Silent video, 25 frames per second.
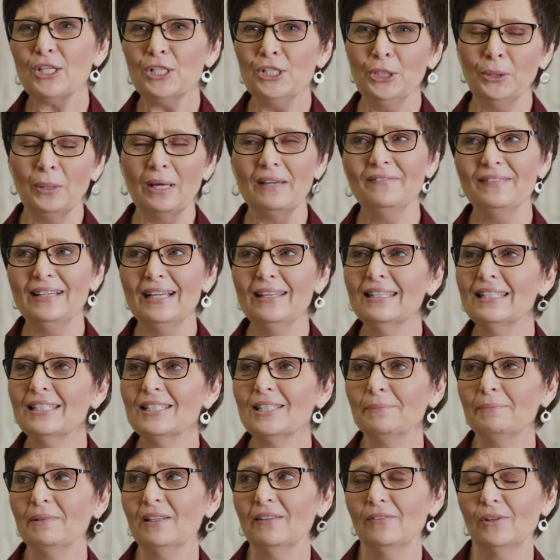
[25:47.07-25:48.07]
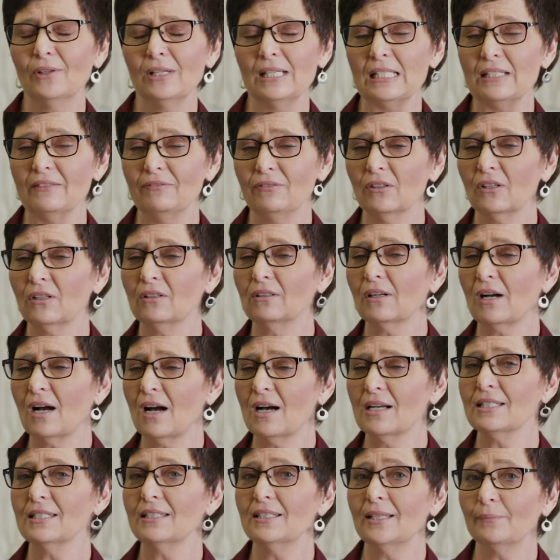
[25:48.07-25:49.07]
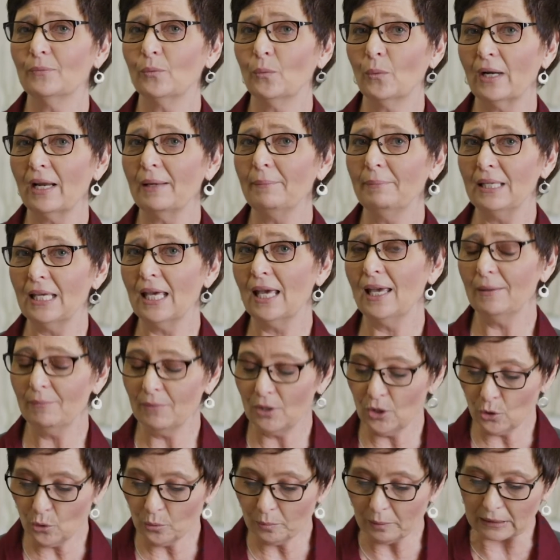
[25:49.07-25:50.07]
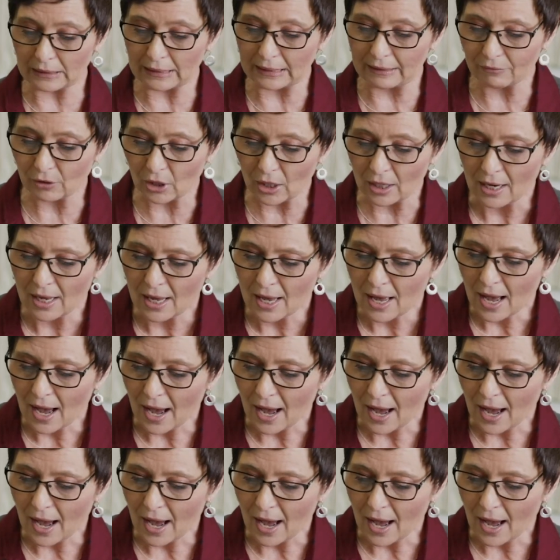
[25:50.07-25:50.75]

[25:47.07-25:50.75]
You know, I found this to be a very difficult concept when I became a new believer.